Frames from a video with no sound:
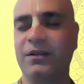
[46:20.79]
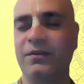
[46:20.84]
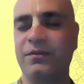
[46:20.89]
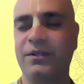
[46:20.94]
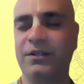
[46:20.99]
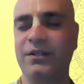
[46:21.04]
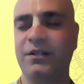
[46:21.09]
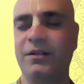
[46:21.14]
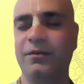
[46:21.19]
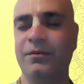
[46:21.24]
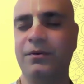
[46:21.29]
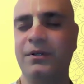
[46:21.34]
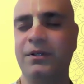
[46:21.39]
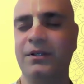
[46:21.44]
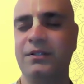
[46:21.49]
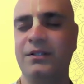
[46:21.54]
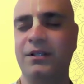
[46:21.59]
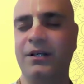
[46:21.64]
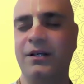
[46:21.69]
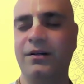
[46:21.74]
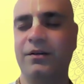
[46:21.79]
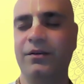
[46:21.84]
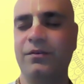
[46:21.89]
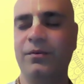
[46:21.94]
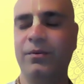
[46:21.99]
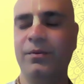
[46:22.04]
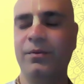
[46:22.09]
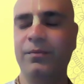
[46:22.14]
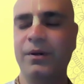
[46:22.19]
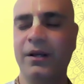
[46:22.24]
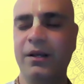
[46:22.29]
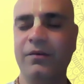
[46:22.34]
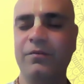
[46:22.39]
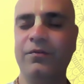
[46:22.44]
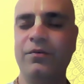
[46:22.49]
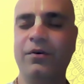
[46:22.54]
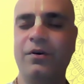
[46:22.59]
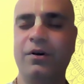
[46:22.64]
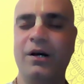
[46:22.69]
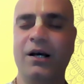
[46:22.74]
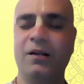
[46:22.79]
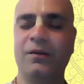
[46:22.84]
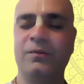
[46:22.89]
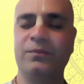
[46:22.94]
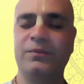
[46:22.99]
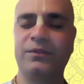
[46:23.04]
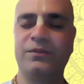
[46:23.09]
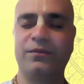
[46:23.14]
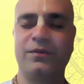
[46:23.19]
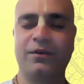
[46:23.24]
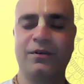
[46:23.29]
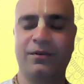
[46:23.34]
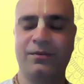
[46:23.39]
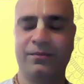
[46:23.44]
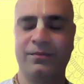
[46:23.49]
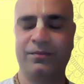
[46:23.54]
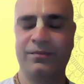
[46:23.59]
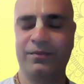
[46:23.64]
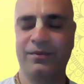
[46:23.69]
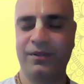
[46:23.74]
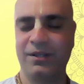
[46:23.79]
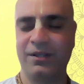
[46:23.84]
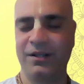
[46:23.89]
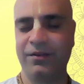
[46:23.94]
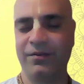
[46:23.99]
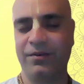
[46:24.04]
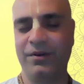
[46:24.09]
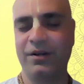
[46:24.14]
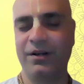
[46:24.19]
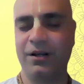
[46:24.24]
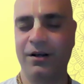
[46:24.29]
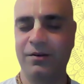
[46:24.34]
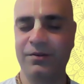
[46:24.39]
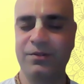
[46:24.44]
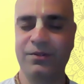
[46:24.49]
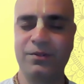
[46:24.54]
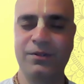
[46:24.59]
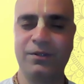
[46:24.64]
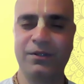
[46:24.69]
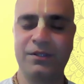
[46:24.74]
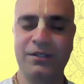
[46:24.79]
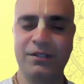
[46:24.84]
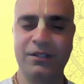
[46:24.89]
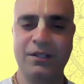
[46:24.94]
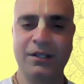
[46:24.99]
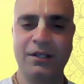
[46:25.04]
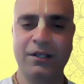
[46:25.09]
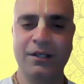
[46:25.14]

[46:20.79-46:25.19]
and vegetables, and you will be begging for alms from the different households.